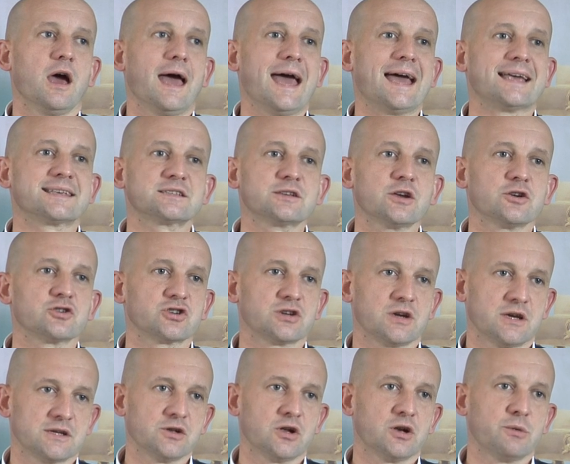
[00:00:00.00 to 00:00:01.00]
as such
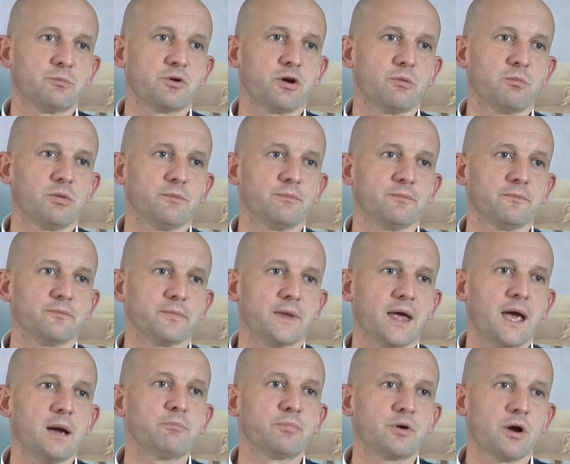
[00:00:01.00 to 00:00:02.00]
is not a problem,
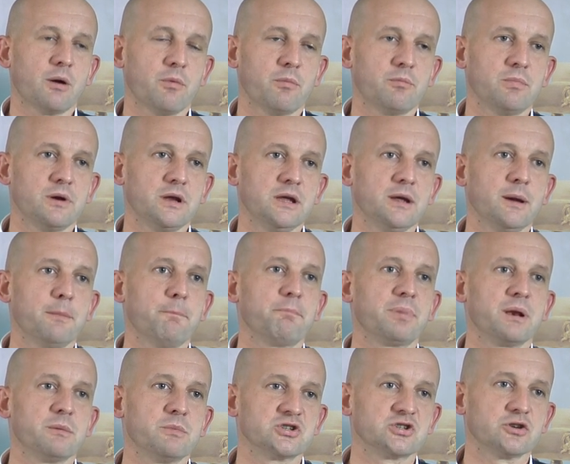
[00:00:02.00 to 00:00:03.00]
and probably
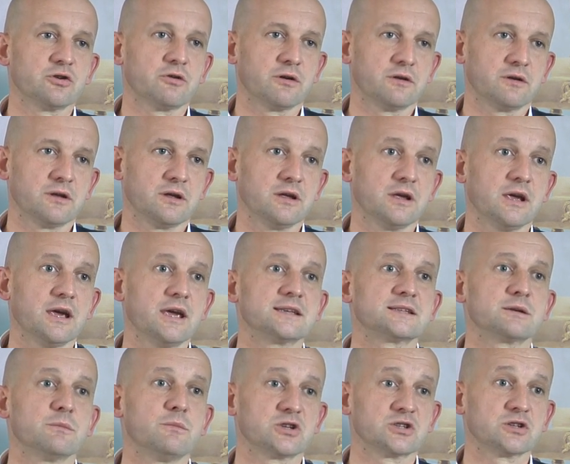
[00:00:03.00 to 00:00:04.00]
prematurity
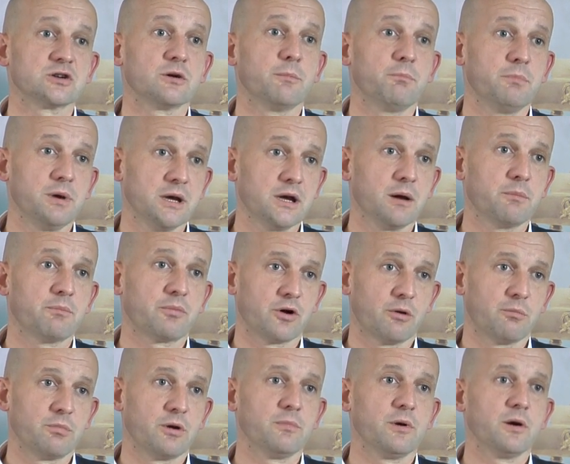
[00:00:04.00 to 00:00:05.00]
is a much bigger
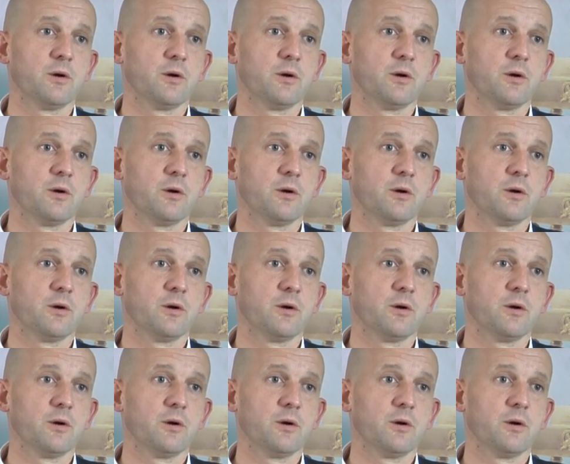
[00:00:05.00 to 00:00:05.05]
problem.